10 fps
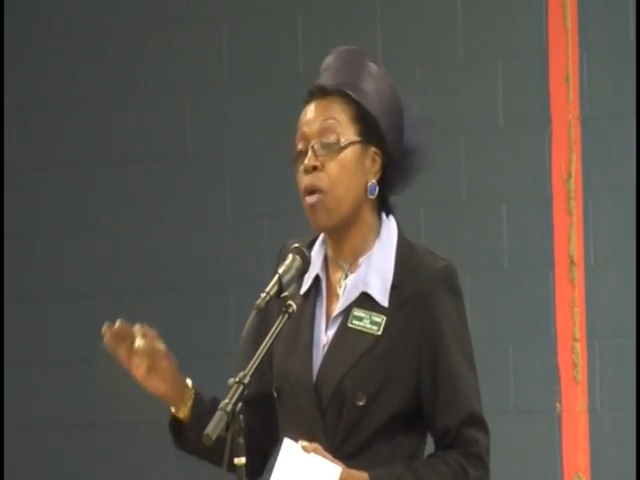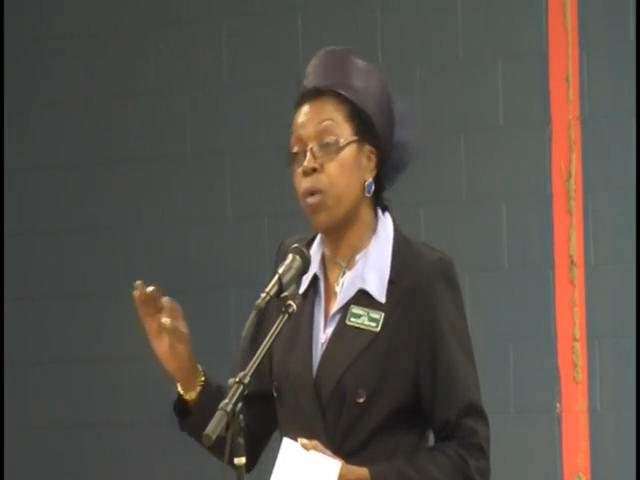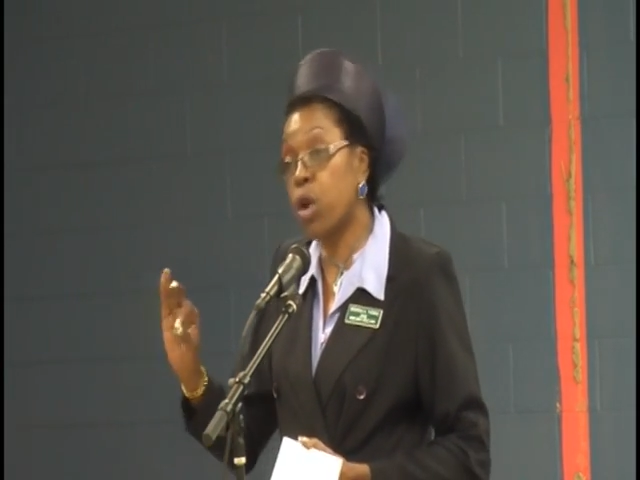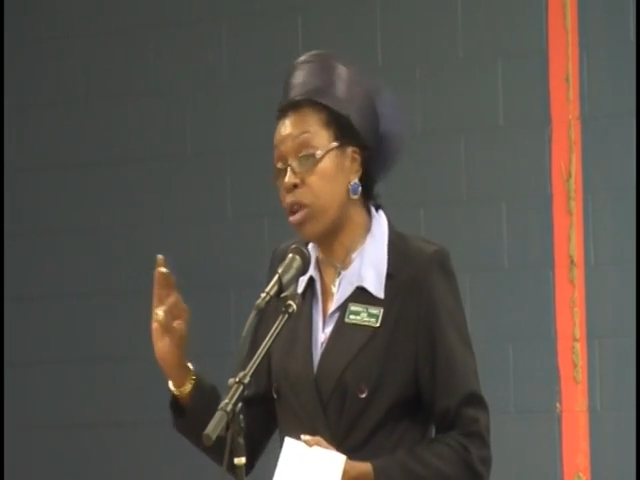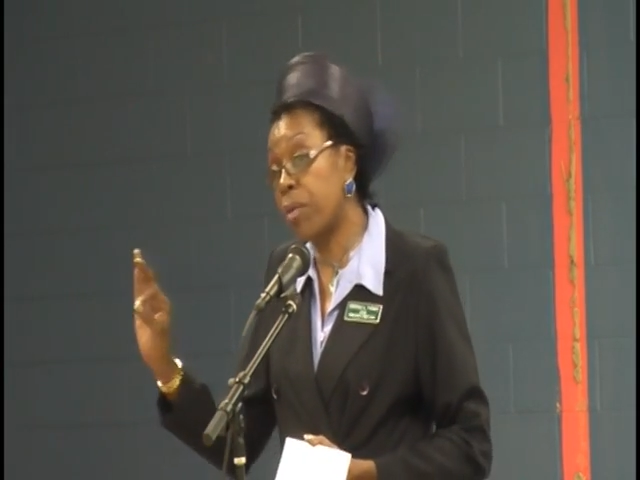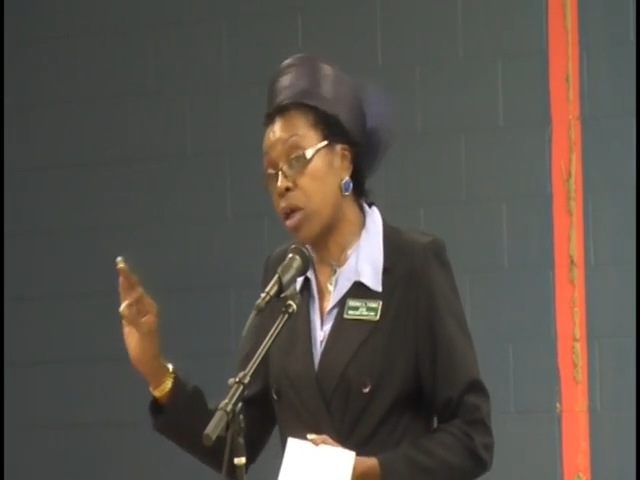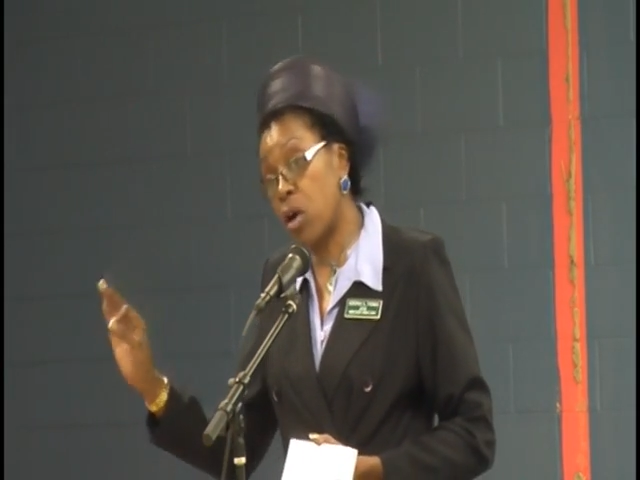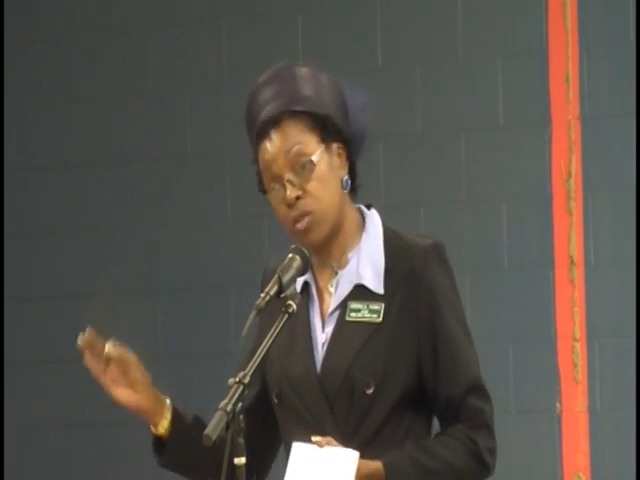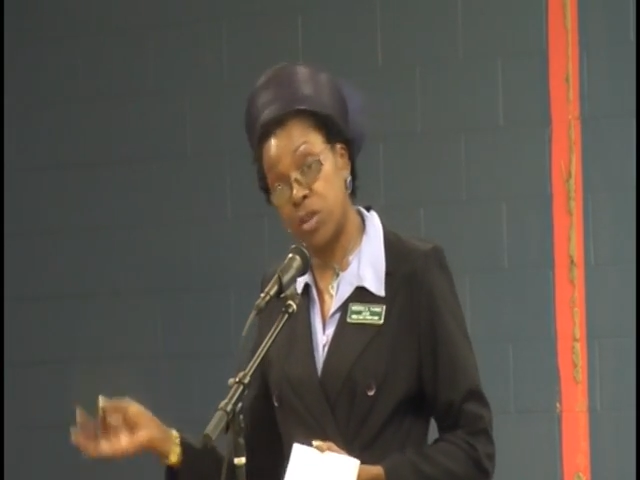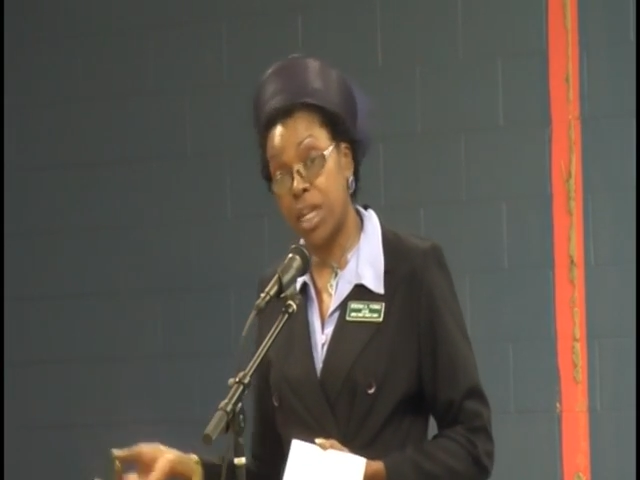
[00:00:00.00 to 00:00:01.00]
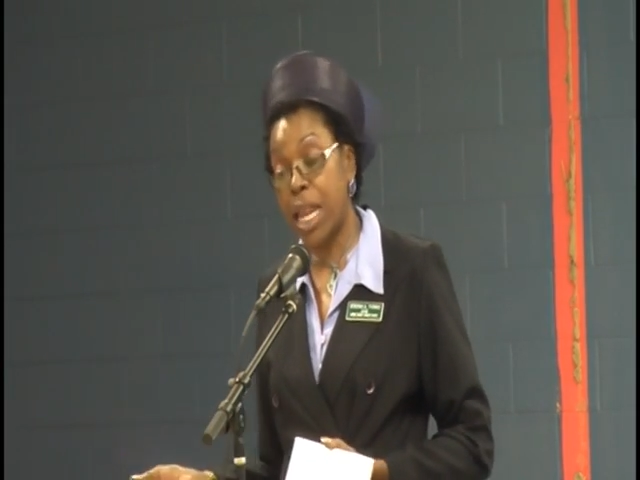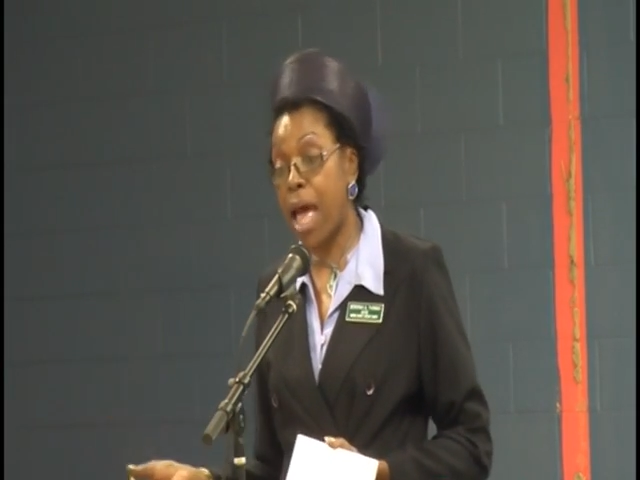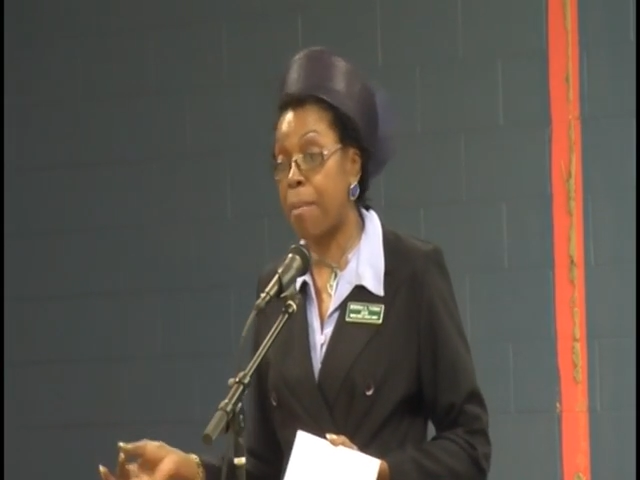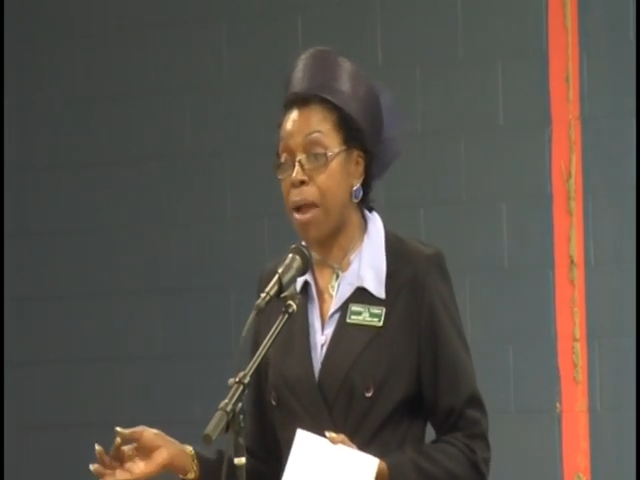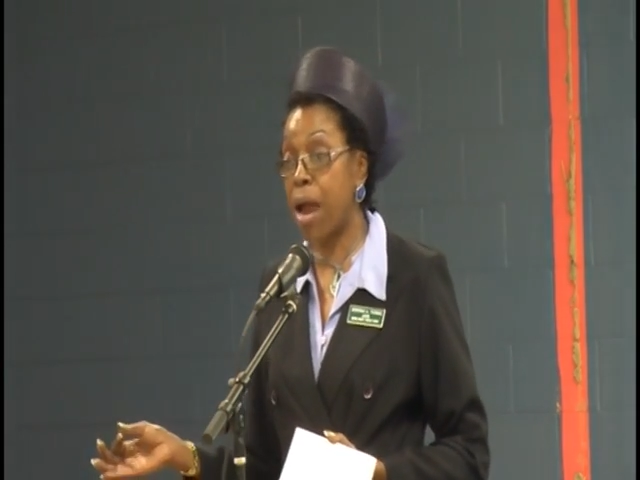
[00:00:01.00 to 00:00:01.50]
We don't even go to the
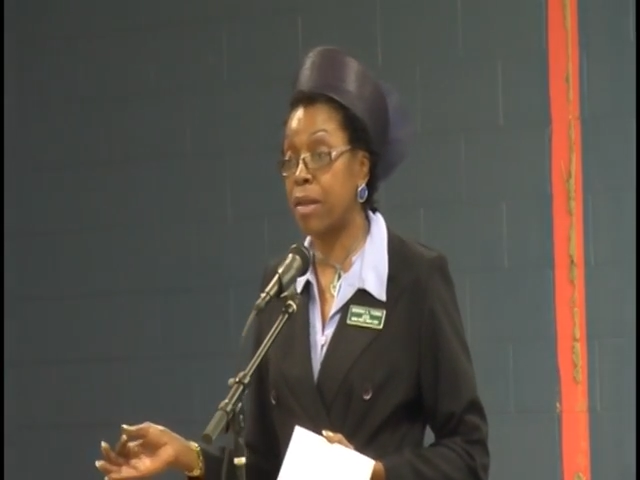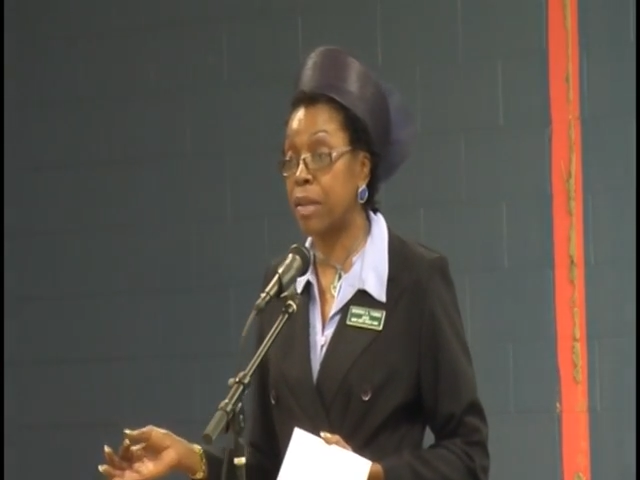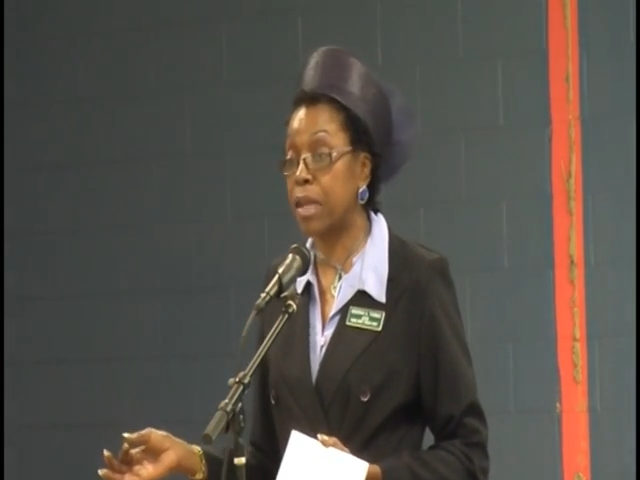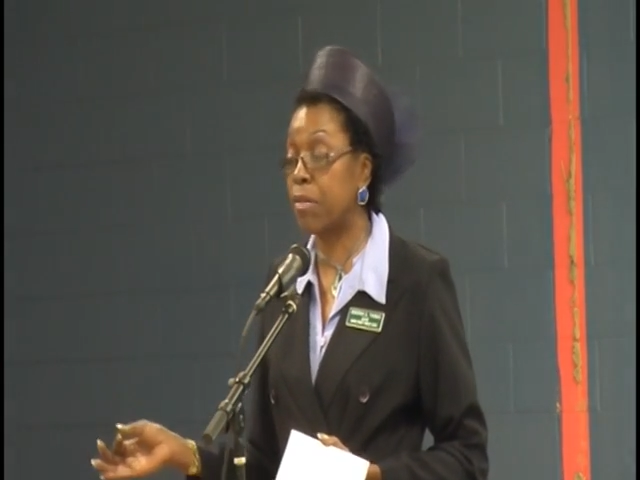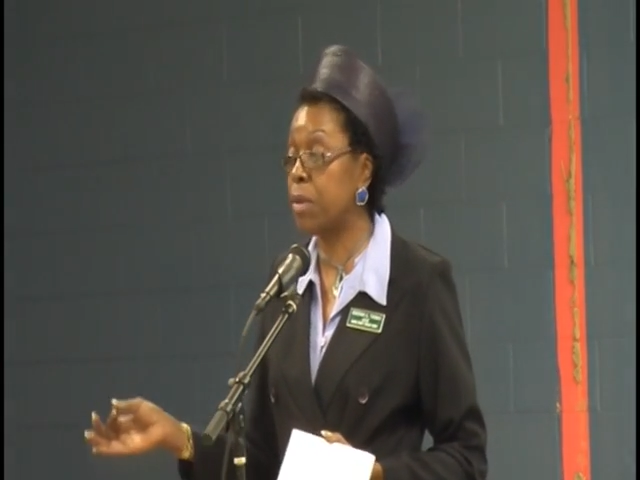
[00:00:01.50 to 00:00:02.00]
nonpartisan because